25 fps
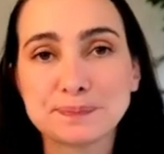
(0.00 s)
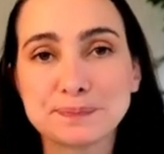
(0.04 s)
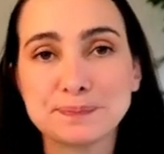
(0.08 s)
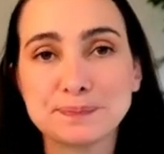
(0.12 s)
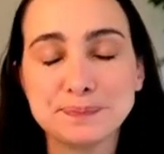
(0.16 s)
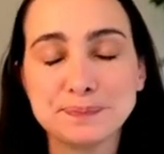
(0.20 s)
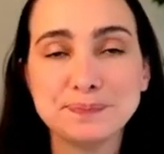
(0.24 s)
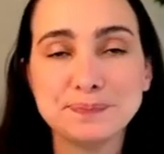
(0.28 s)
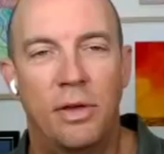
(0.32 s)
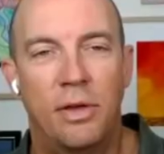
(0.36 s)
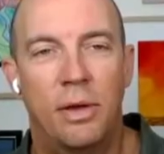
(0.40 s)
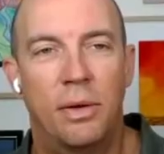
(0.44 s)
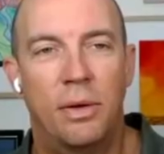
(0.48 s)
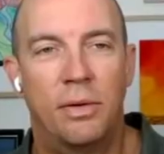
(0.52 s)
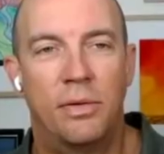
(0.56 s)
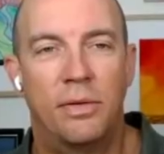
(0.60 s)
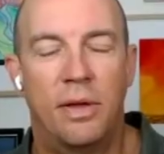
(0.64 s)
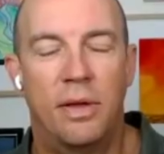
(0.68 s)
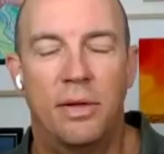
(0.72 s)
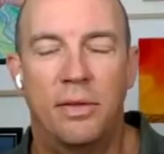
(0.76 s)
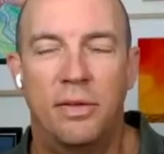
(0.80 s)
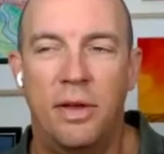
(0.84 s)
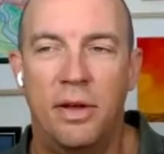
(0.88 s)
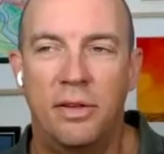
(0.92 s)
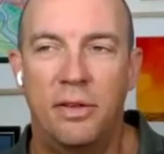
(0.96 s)
so t-
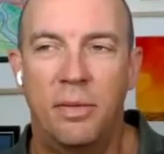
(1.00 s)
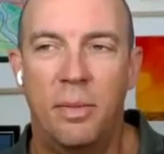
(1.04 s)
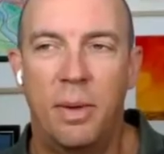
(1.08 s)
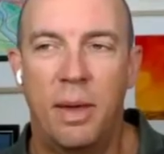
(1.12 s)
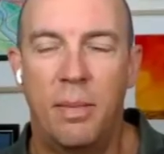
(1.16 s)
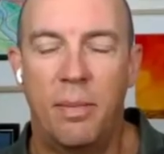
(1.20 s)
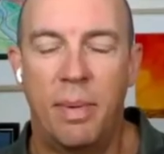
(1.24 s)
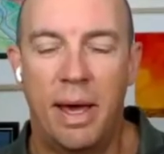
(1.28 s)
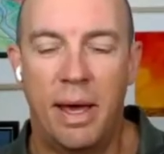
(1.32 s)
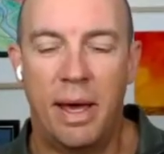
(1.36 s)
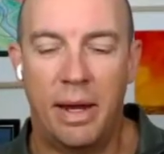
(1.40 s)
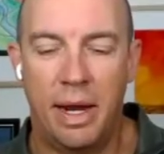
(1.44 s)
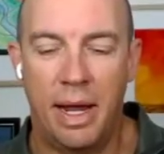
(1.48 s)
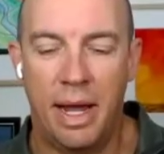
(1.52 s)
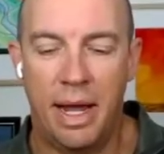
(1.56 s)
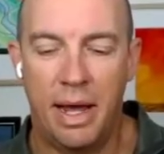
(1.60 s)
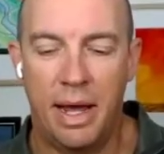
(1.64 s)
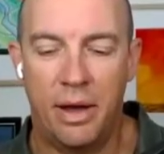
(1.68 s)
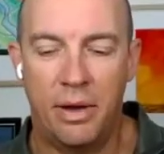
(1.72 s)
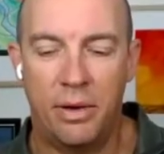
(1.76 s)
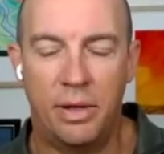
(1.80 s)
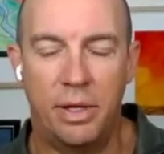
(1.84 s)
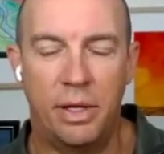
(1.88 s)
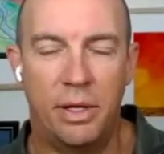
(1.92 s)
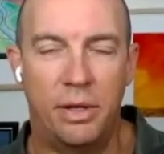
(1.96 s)
talk to me about
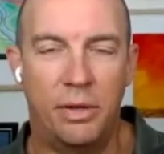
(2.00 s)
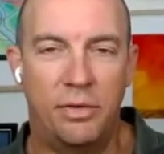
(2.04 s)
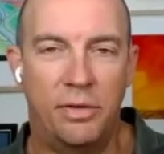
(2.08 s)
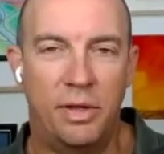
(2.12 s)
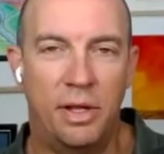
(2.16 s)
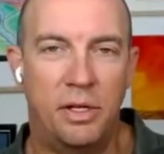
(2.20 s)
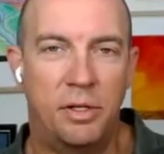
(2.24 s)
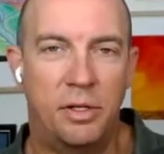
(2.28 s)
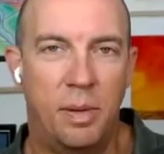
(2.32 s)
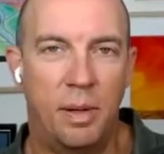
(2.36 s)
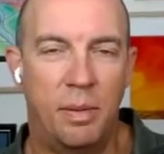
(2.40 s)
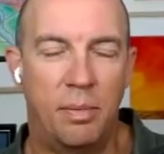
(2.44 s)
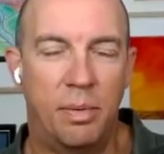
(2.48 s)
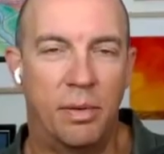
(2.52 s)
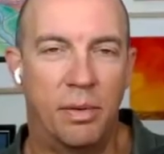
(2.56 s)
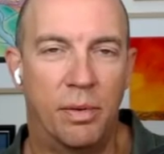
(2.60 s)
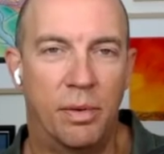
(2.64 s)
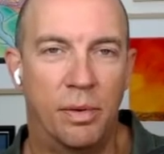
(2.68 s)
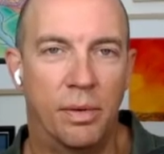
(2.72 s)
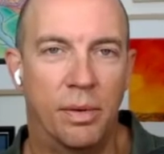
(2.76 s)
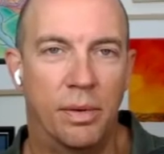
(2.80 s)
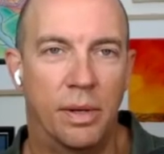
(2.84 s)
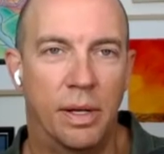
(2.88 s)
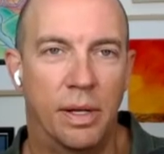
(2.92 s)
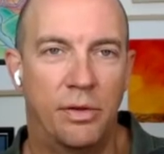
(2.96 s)
how you teach
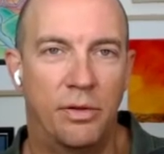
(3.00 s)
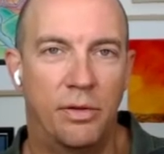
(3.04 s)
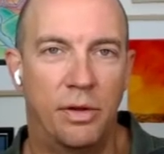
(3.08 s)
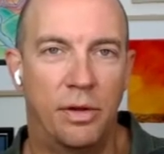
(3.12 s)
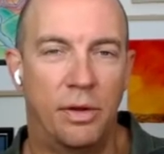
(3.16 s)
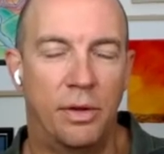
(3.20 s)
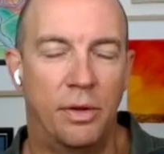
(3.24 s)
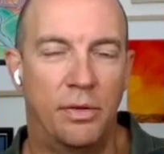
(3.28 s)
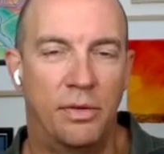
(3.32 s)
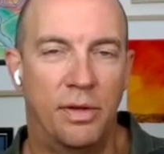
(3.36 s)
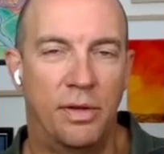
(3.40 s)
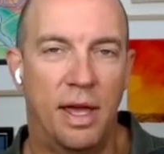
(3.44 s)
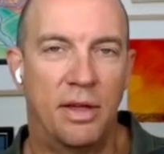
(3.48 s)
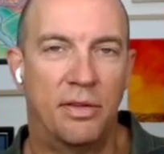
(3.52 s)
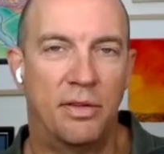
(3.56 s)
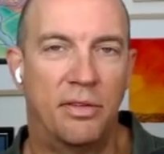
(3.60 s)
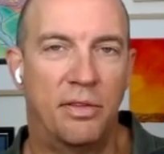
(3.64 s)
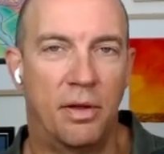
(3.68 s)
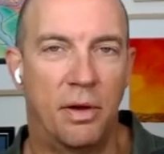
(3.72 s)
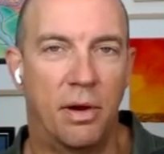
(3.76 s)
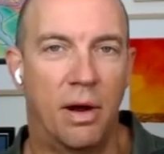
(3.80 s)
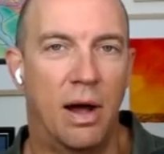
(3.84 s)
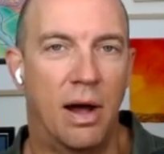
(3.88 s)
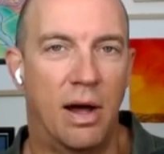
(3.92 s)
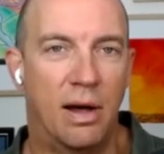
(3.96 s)
people to test
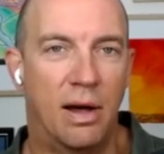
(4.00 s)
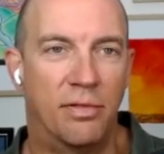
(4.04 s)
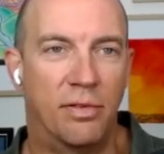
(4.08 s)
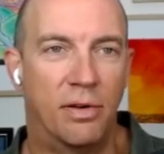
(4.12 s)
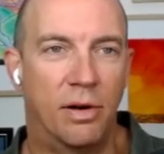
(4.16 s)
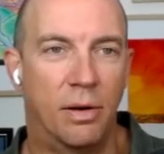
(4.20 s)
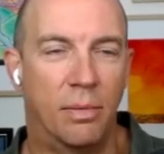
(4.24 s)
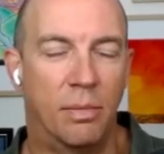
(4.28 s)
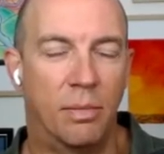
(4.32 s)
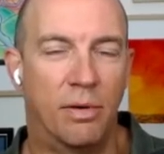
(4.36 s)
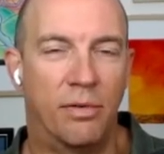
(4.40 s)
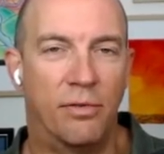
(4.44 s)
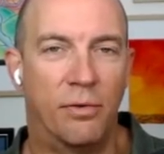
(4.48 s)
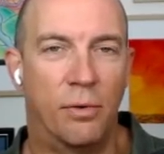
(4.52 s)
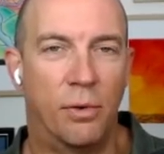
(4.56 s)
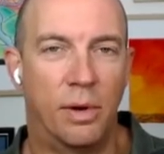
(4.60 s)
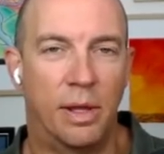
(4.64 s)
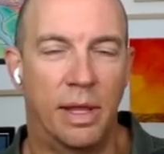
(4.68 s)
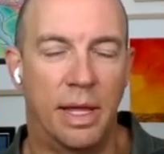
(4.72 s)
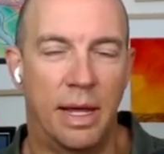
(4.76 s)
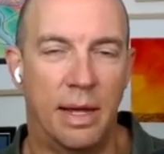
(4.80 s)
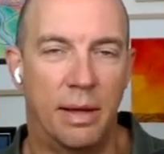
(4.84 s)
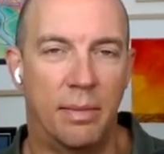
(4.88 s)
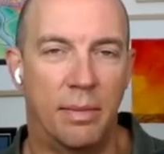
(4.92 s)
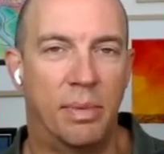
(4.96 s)
their offer before
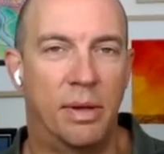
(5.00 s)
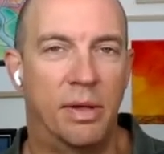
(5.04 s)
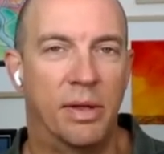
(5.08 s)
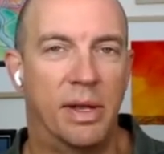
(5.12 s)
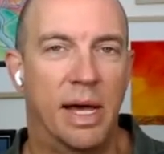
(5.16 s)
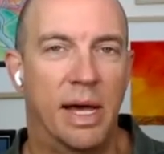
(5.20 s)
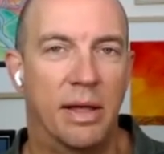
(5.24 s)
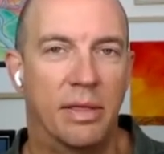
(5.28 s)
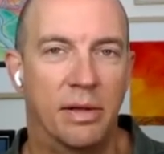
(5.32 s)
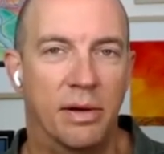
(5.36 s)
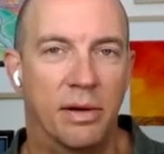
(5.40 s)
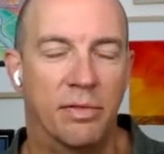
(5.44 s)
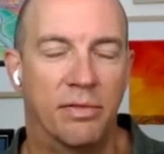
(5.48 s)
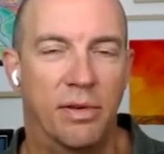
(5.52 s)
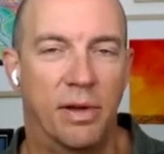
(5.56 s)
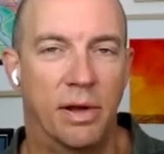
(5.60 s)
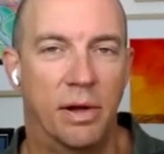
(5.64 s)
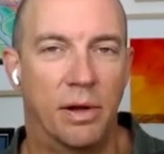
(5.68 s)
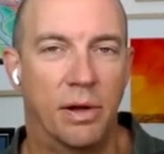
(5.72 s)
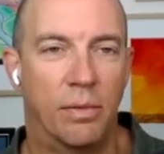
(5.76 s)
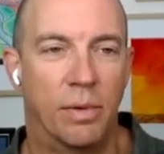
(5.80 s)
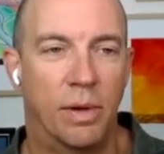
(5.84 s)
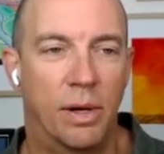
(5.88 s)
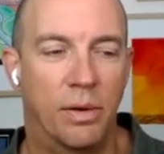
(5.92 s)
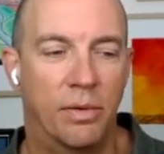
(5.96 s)
they build out their
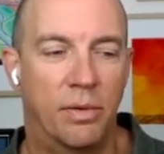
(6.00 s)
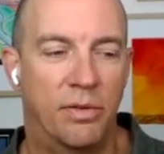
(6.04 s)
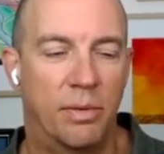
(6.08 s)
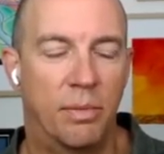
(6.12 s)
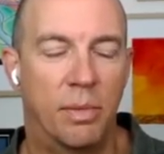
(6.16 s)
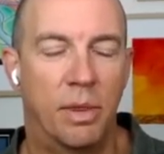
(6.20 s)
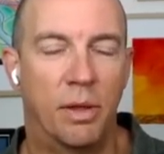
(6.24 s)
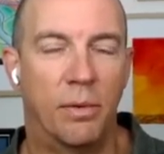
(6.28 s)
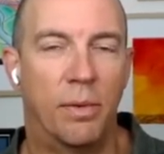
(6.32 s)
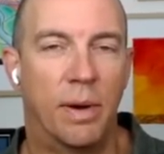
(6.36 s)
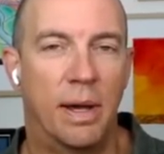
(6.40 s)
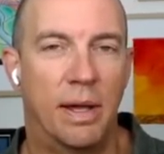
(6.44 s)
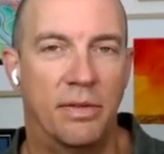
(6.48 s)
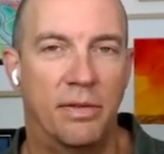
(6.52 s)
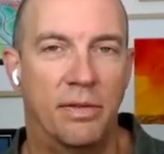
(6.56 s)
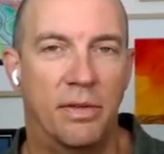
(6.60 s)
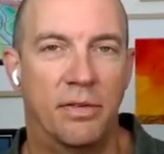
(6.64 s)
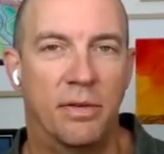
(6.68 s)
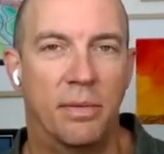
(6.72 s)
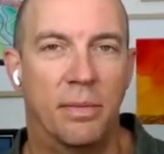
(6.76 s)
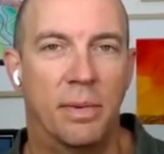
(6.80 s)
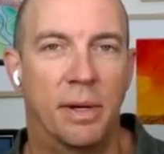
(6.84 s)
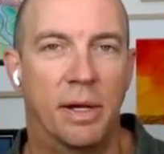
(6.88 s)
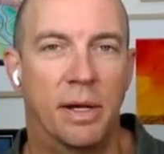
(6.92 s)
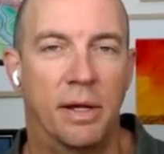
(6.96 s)
funnel what are some of the ways that
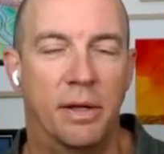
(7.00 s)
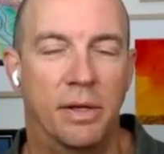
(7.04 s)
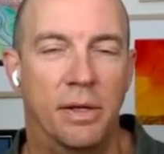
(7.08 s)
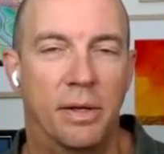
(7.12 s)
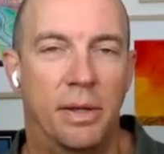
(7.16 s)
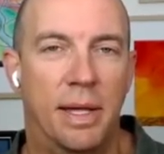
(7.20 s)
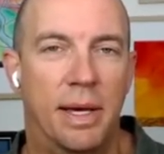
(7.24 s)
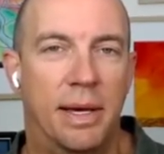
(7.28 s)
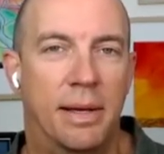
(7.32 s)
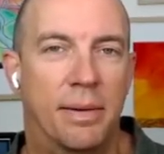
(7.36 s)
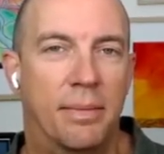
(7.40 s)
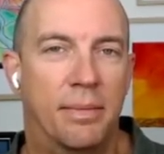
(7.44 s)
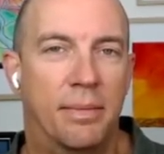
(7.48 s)
someone can do that